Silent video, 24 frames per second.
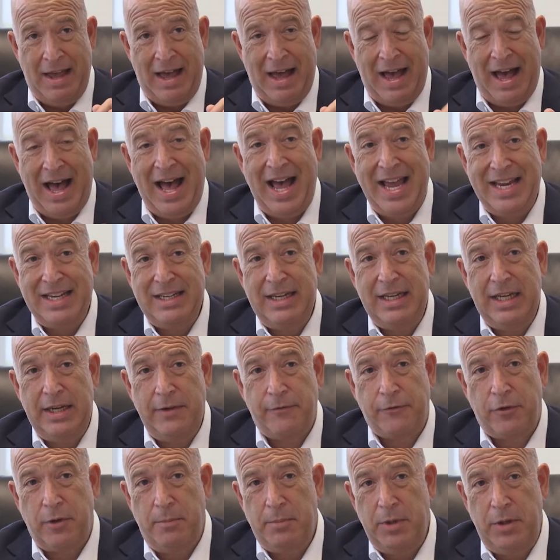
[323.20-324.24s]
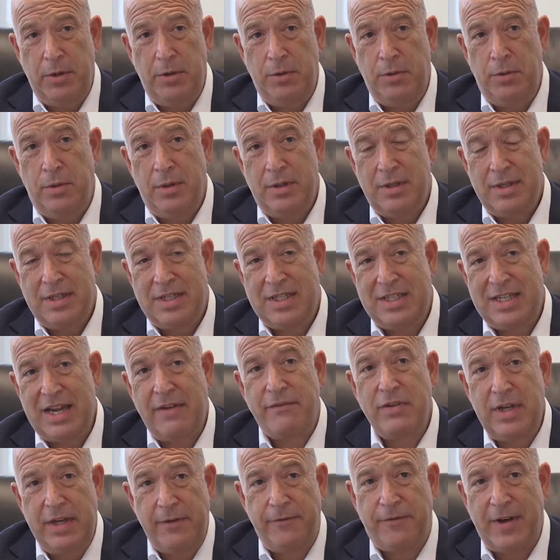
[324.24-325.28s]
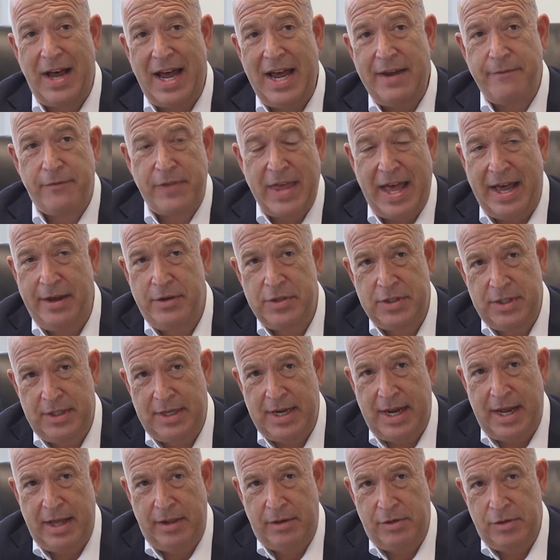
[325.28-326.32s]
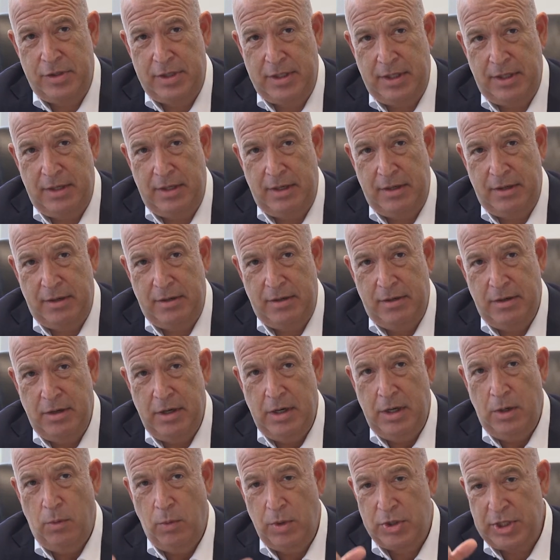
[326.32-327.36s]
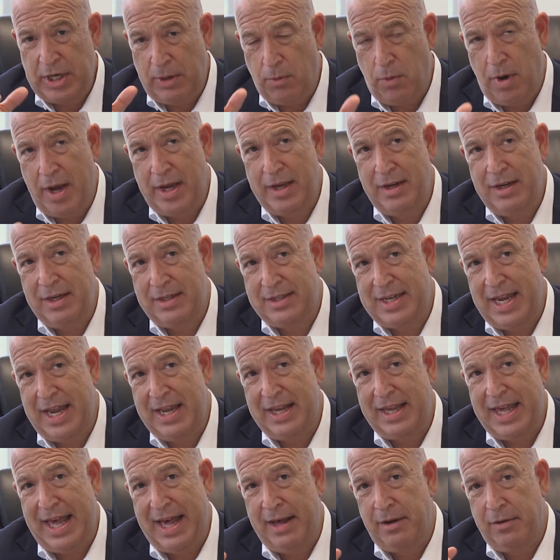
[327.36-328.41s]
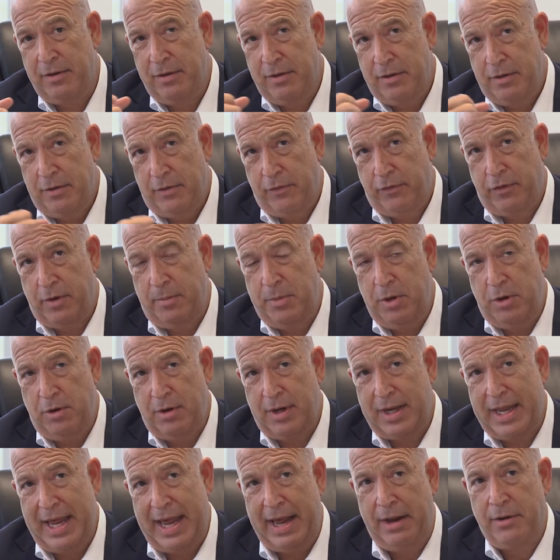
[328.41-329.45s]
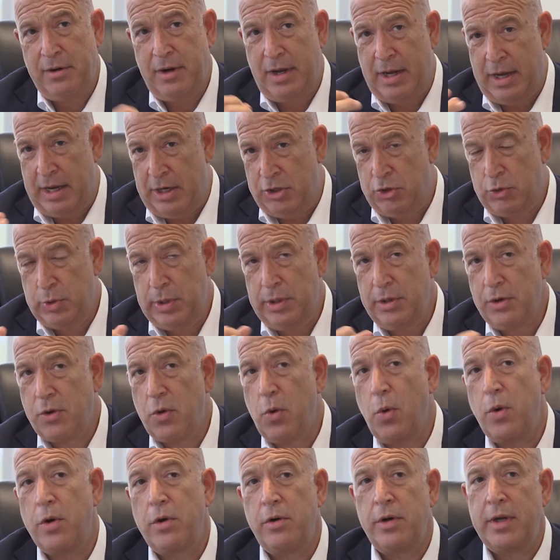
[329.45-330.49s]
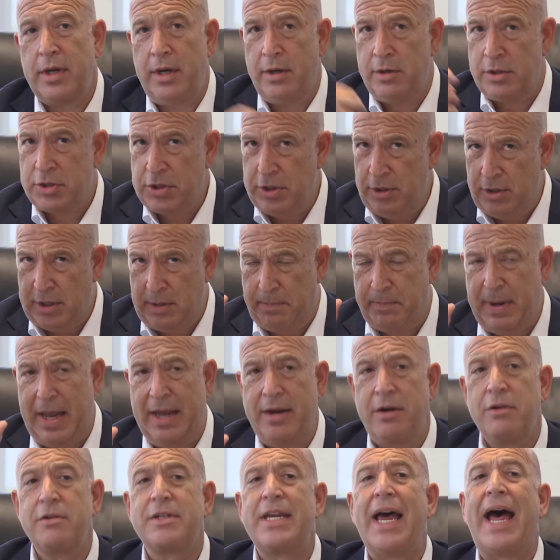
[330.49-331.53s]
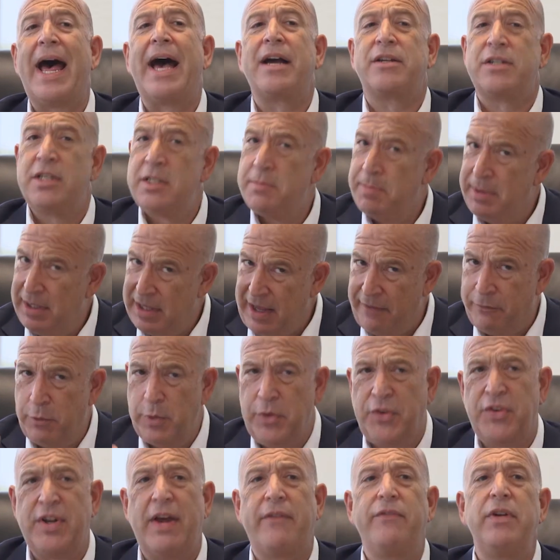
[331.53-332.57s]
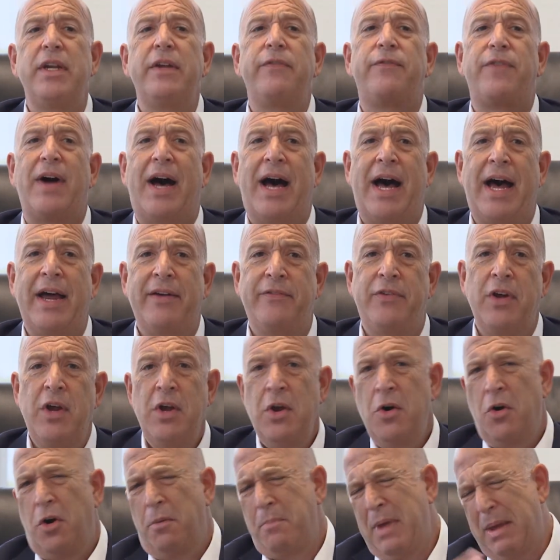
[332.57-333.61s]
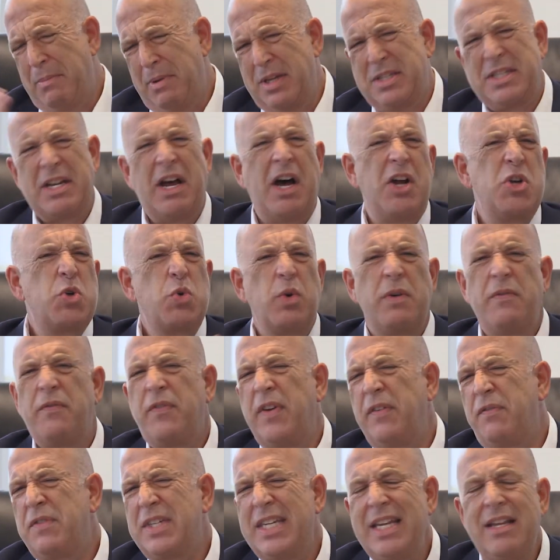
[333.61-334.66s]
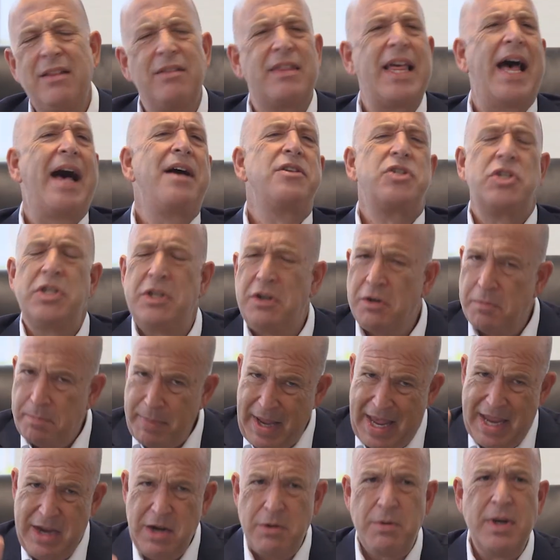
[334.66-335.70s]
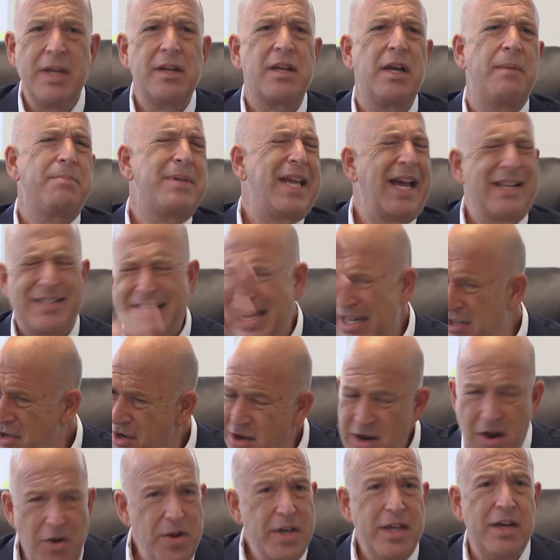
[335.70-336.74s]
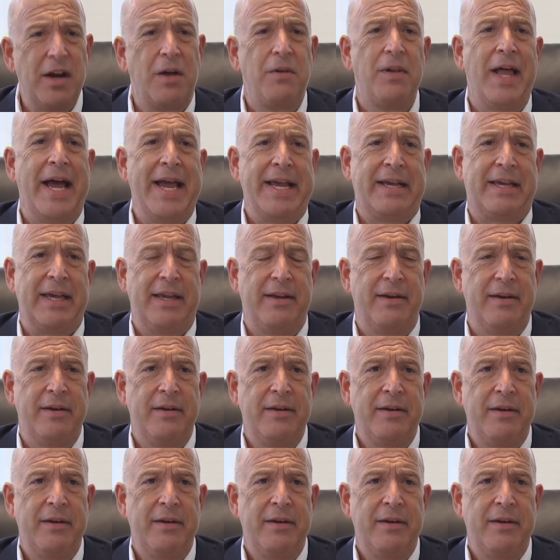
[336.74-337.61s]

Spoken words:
I need from you $75,000 a year, which I want you to take out from your account, $125 a year, so you could pay your taxes, be left with 75, or maybe it's $115,000 a year. Pay your income tax. I know you don't like it,